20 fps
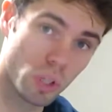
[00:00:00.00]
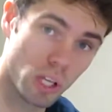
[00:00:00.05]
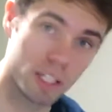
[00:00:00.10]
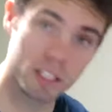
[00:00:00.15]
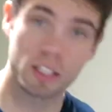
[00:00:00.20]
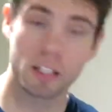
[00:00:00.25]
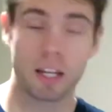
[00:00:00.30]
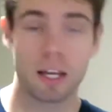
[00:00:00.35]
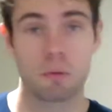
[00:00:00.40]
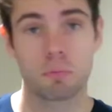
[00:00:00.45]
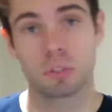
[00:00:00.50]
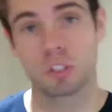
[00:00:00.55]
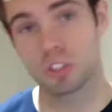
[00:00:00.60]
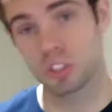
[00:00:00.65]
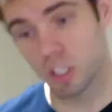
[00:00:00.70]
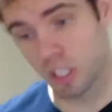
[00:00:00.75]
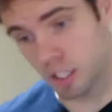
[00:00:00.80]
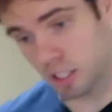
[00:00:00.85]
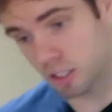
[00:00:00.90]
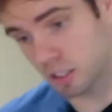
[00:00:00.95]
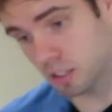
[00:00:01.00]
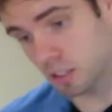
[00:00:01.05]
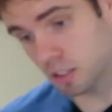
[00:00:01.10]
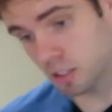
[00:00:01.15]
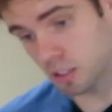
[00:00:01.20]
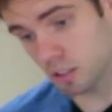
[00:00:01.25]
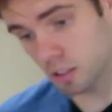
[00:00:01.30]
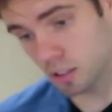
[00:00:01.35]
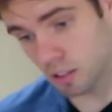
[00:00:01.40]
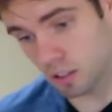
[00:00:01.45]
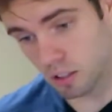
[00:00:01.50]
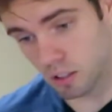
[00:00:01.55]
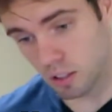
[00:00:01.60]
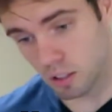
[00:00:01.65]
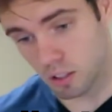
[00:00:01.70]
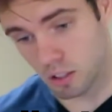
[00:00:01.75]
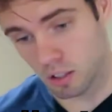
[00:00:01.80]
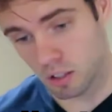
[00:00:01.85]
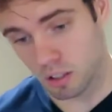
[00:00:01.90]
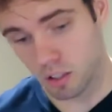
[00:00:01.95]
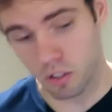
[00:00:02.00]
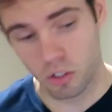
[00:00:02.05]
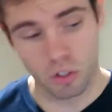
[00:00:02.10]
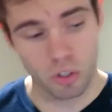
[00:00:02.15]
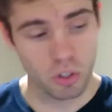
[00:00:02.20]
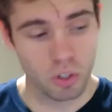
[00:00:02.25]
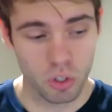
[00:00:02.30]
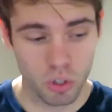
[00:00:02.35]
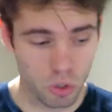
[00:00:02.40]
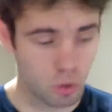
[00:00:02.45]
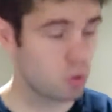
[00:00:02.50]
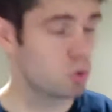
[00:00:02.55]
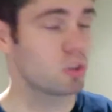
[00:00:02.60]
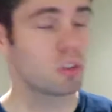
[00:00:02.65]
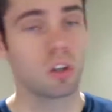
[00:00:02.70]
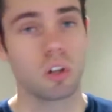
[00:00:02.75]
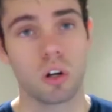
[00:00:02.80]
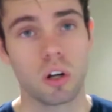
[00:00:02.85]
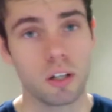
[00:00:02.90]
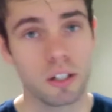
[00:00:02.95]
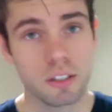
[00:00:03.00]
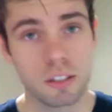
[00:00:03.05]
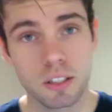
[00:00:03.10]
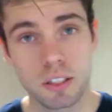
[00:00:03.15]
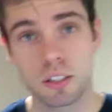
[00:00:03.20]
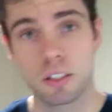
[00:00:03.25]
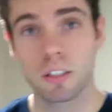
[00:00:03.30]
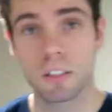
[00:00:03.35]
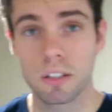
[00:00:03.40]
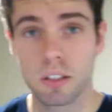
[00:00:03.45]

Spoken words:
as the name suggests, utilize